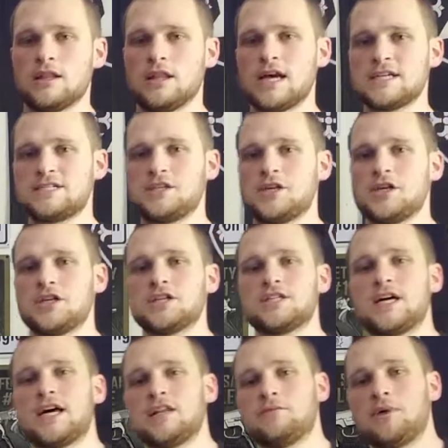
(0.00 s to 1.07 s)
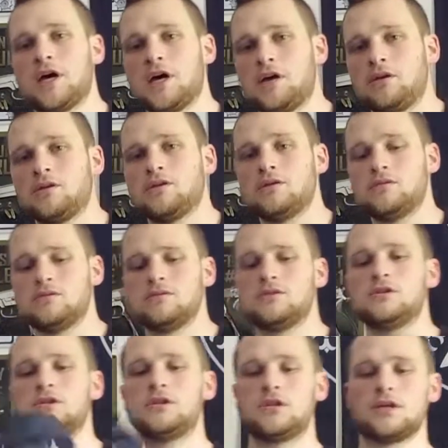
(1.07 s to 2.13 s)
Last thing inside the
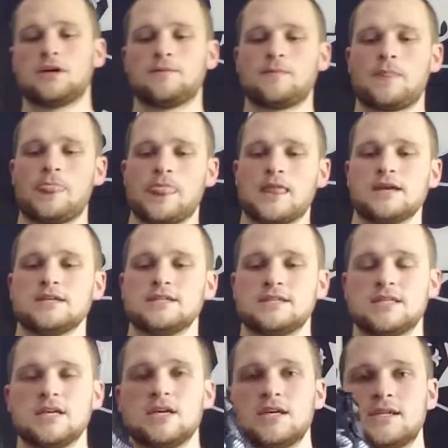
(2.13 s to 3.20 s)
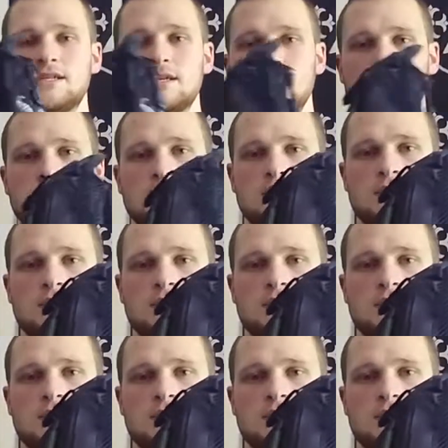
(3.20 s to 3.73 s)
bag is this.